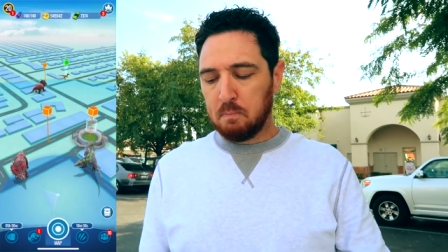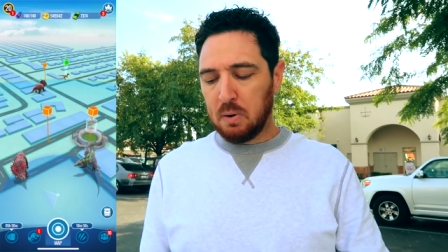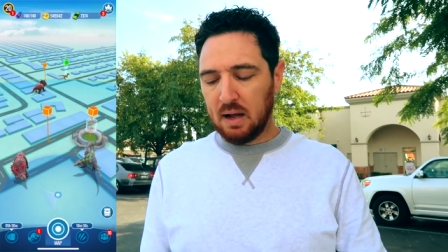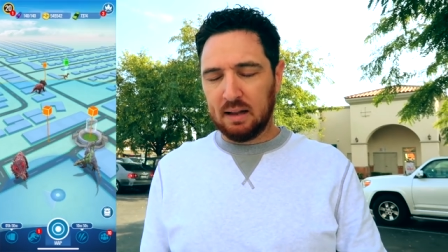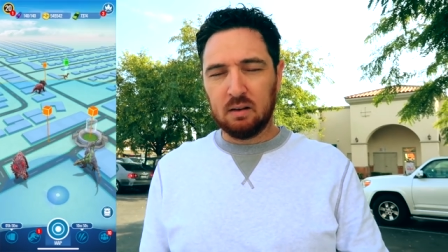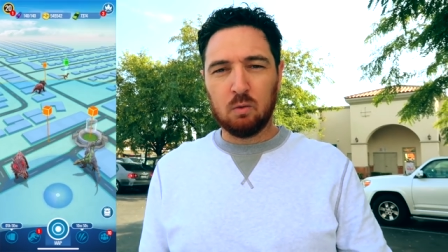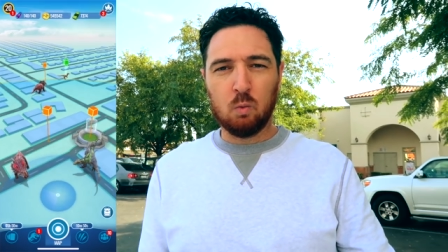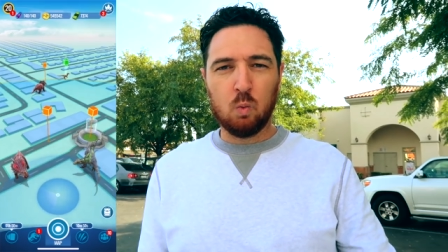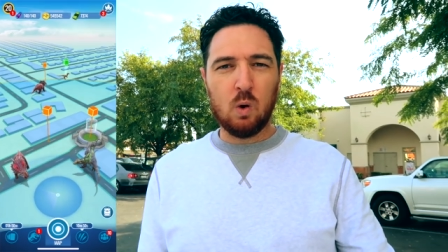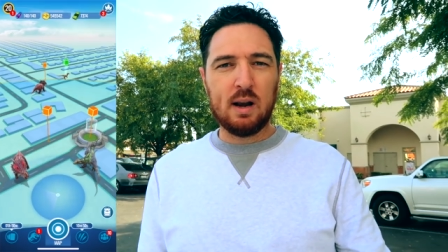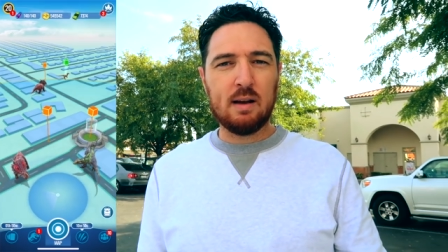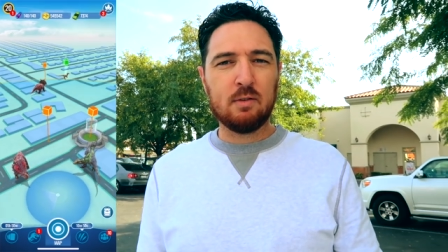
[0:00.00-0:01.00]
But
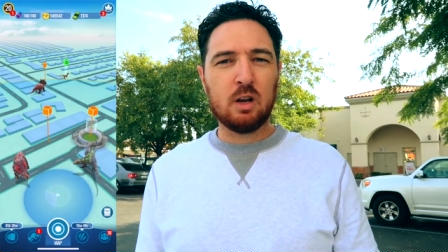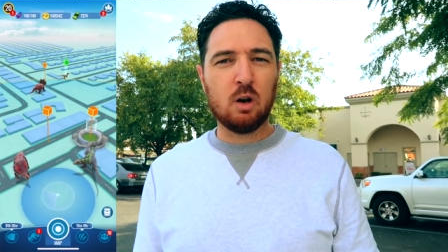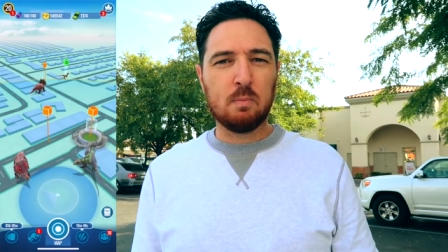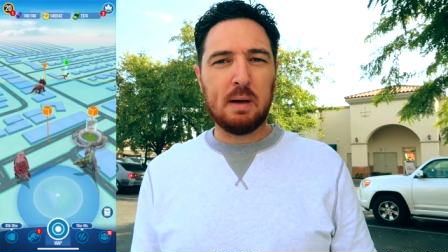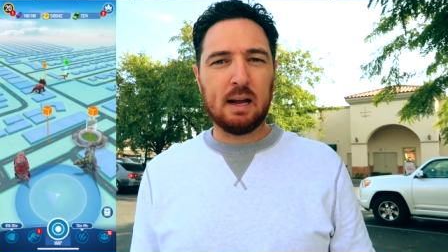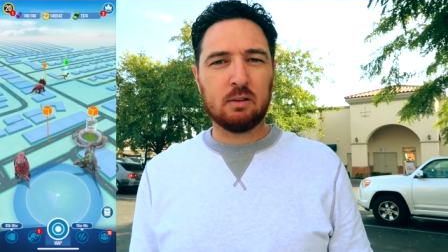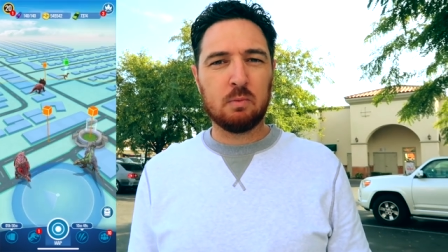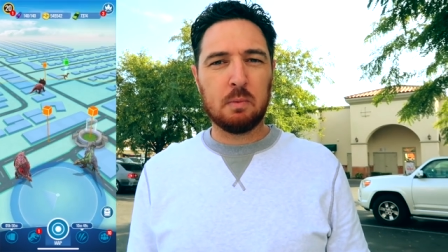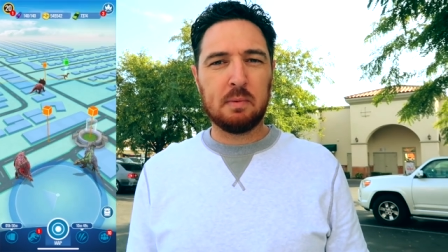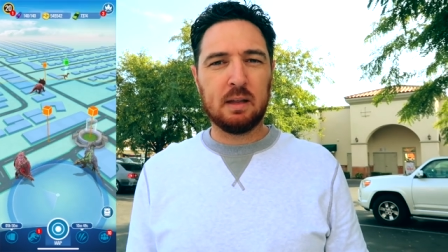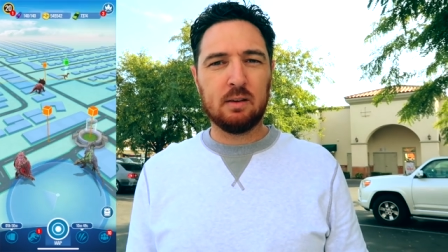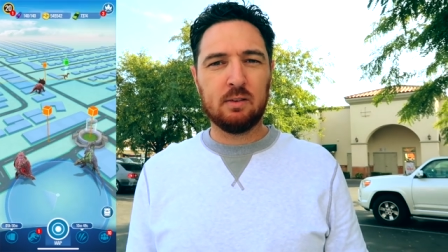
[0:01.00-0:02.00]
whatever your
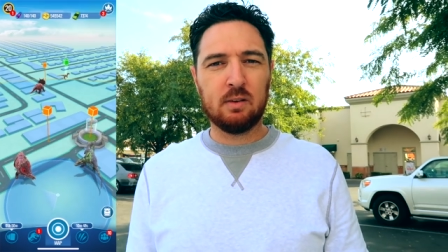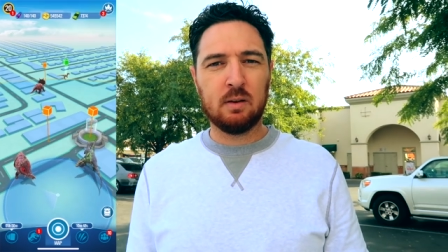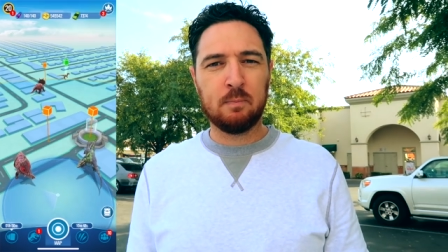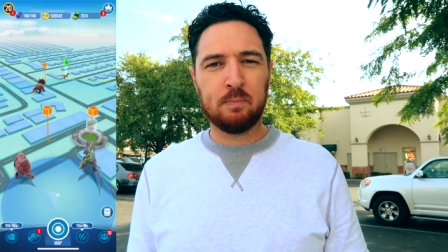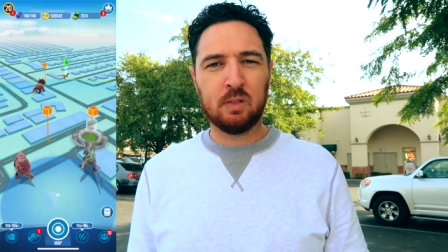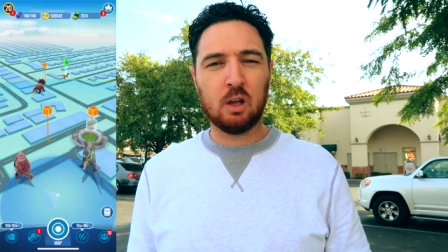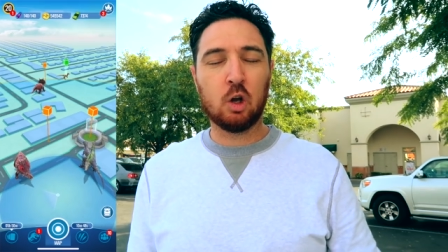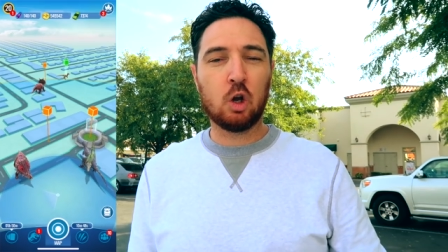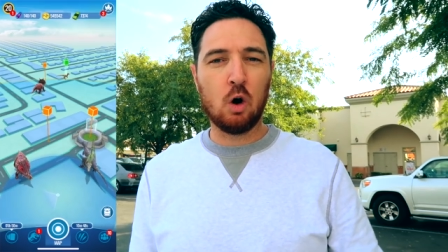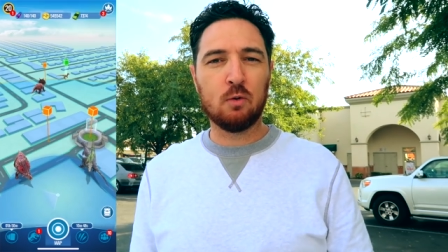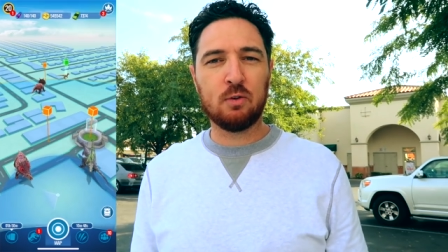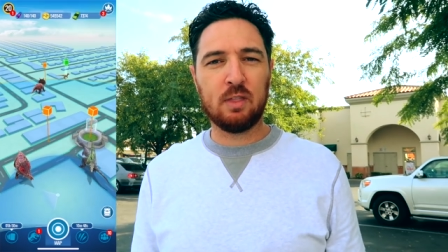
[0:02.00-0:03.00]
maximum is,
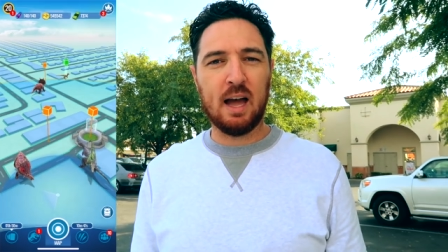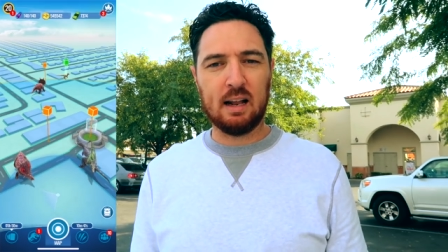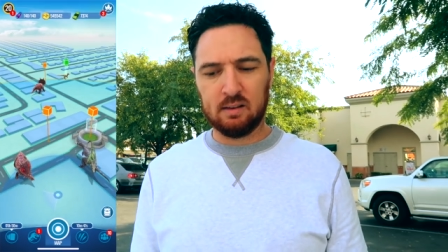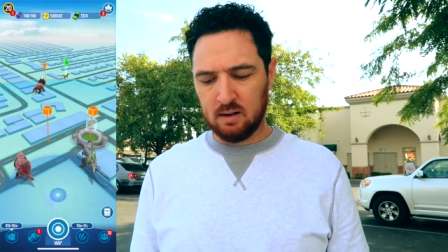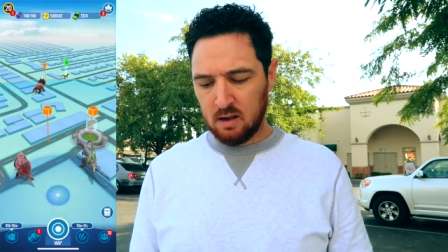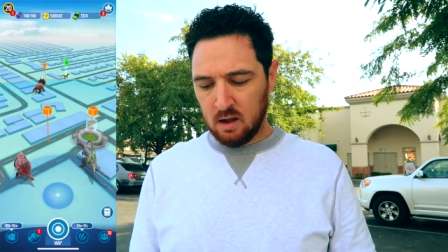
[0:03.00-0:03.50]
go for that.